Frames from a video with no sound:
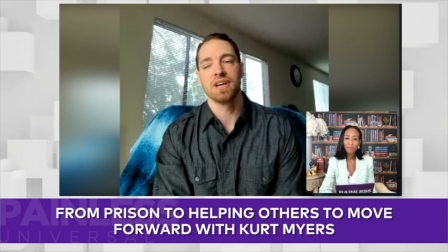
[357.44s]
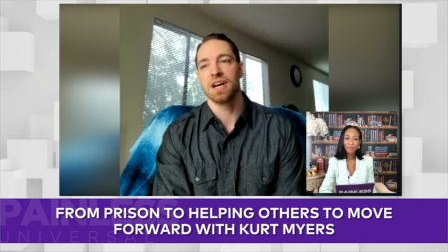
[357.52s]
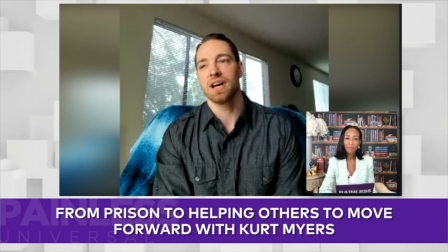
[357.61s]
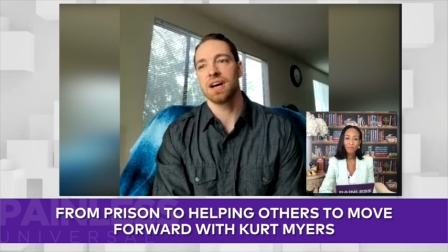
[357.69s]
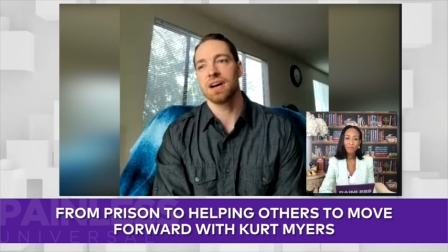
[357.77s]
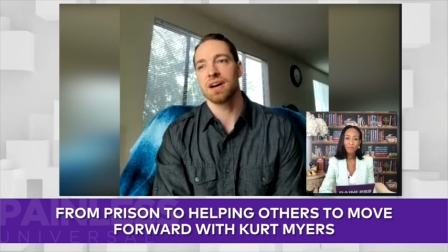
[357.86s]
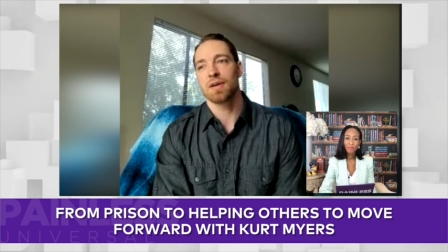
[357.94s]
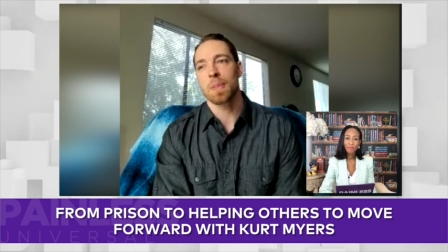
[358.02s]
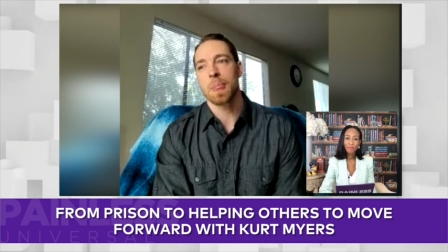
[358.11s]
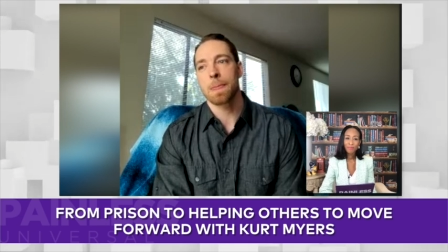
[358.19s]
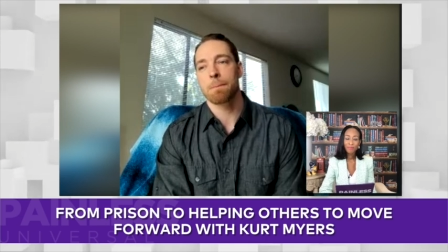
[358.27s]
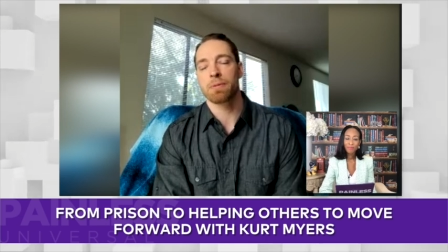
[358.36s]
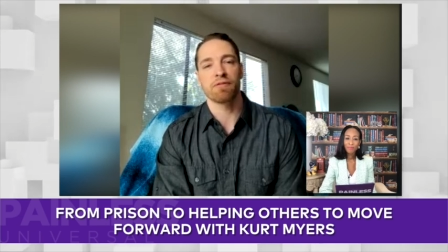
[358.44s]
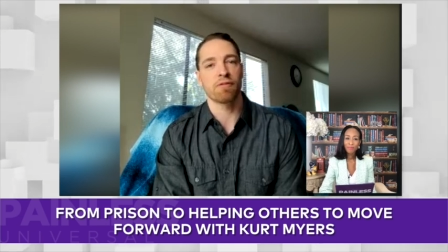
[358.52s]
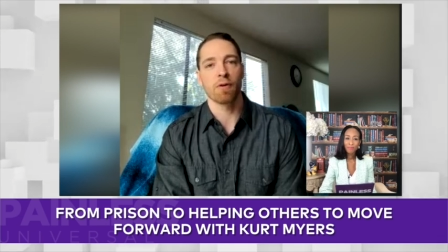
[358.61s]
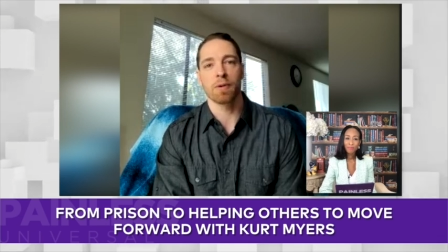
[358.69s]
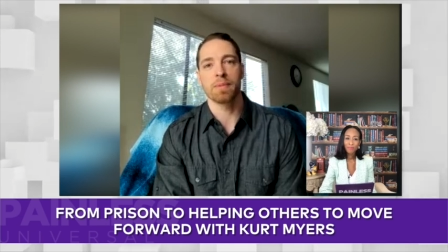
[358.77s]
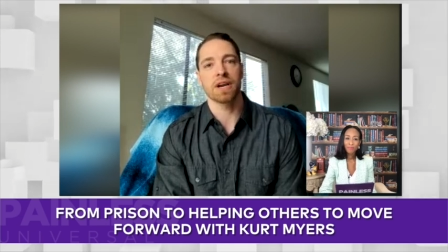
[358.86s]
uh,
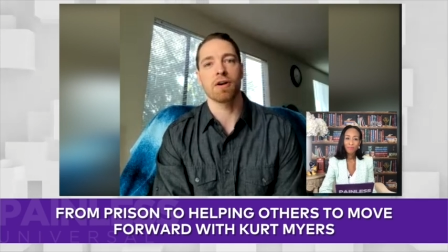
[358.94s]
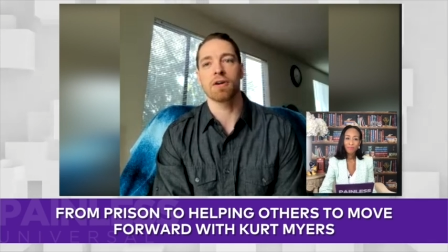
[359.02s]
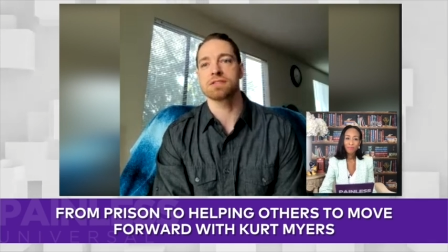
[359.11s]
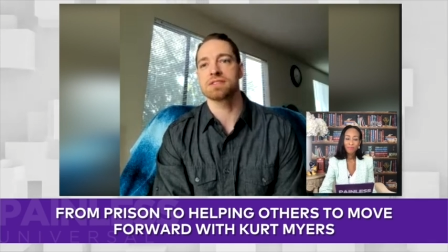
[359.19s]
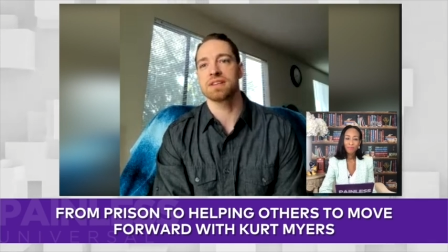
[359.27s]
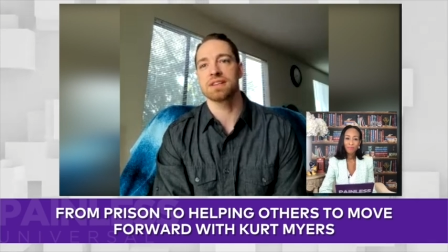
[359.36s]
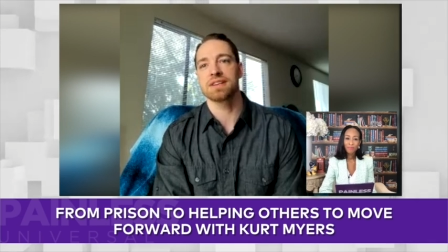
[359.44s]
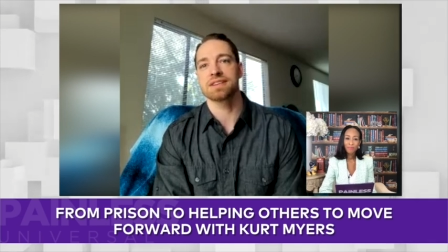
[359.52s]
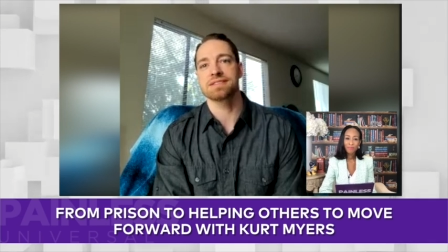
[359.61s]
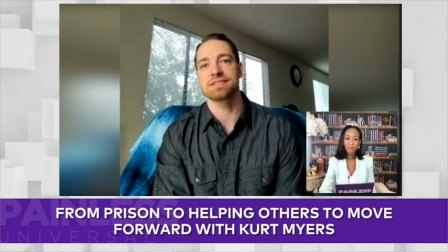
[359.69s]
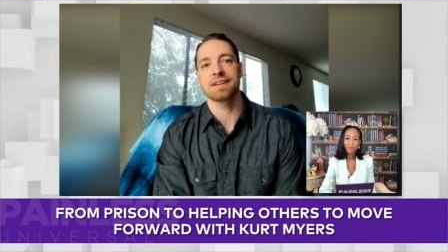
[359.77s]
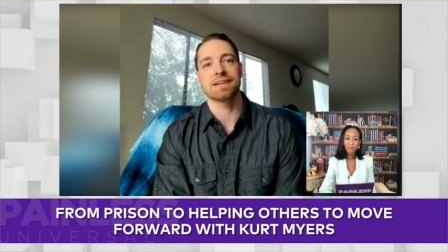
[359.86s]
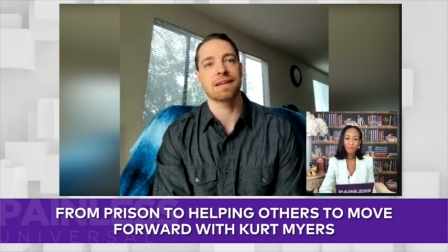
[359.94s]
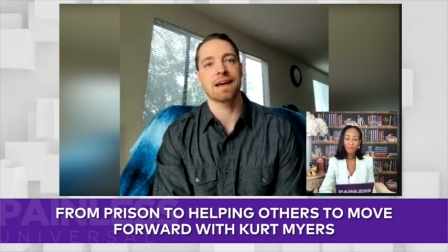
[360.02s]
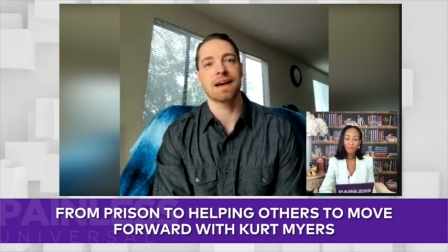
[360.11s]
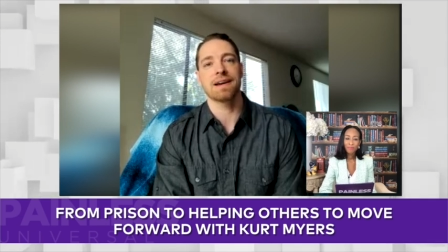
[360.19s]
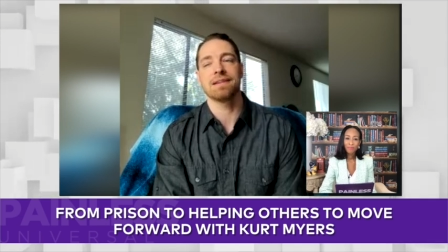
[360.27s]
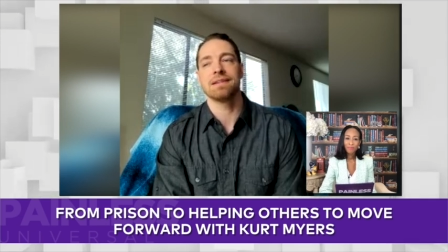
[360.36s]
performing arts and things like
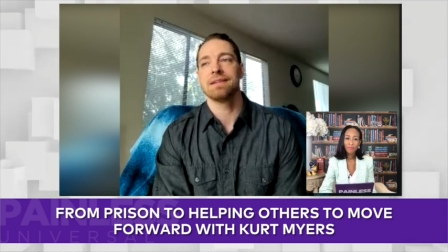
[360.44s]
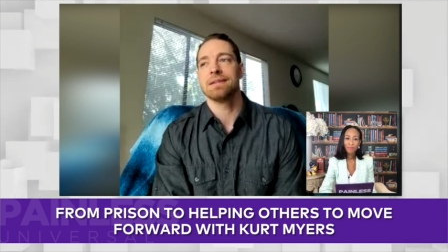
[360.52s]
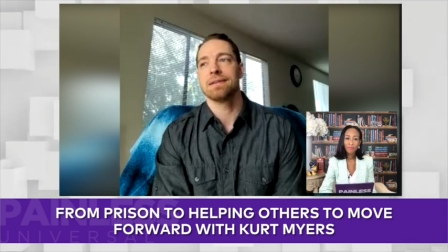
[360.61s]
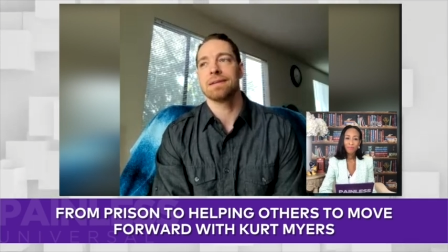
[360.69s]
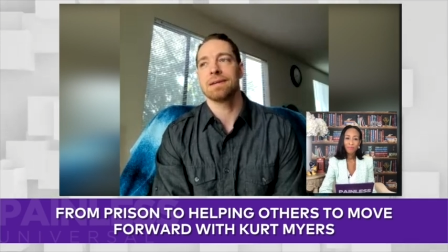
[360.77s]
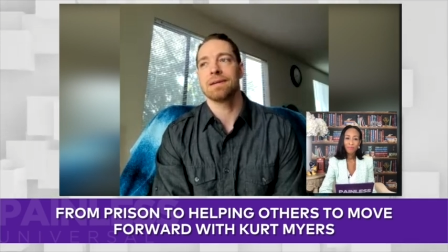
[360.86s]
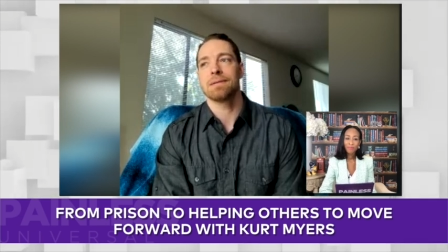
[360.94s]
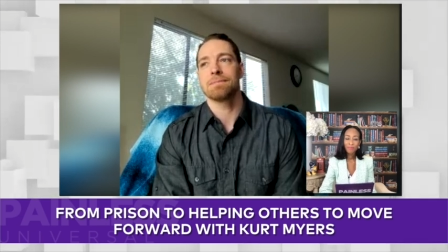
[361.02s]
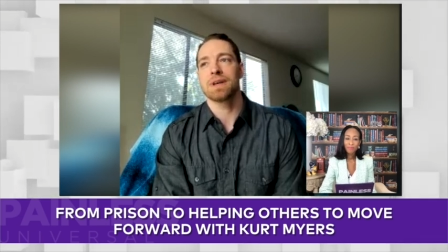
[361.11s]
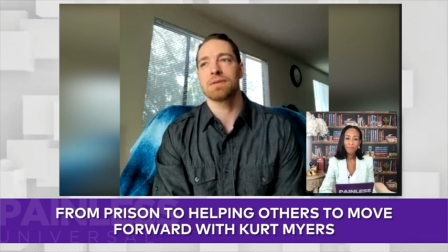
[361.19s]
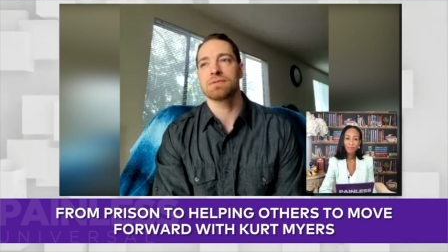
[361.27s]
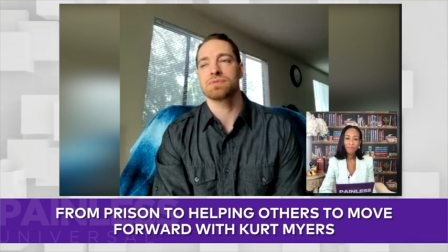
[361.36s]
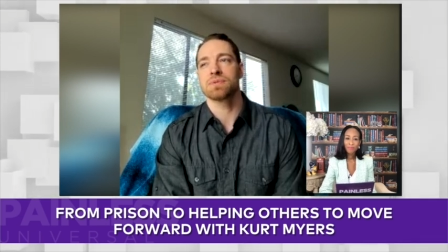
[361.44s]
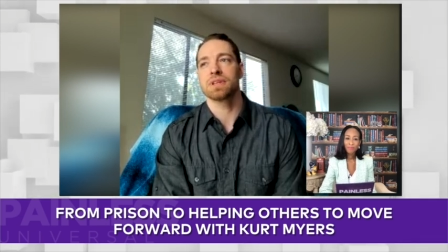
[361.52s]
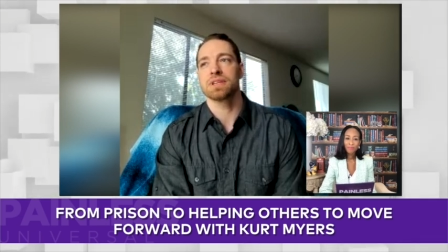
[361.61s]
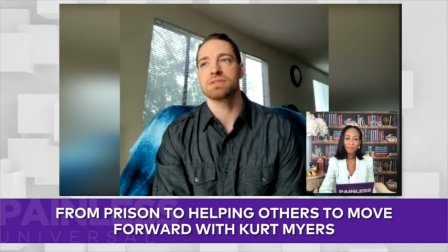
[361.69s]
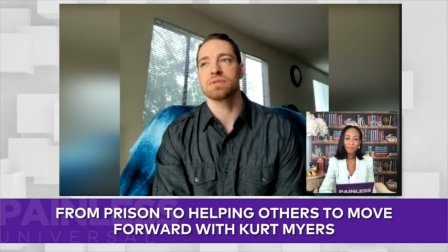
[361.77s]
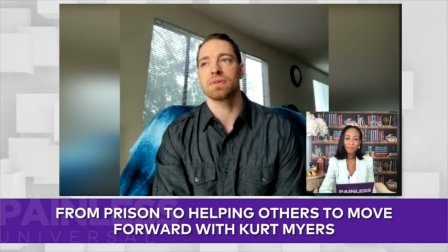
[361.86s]
that. Um, that was
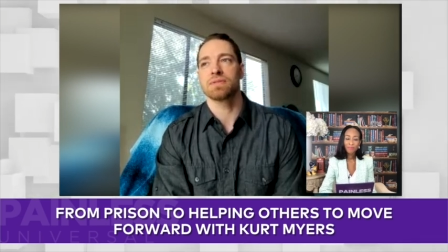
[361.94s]
really sort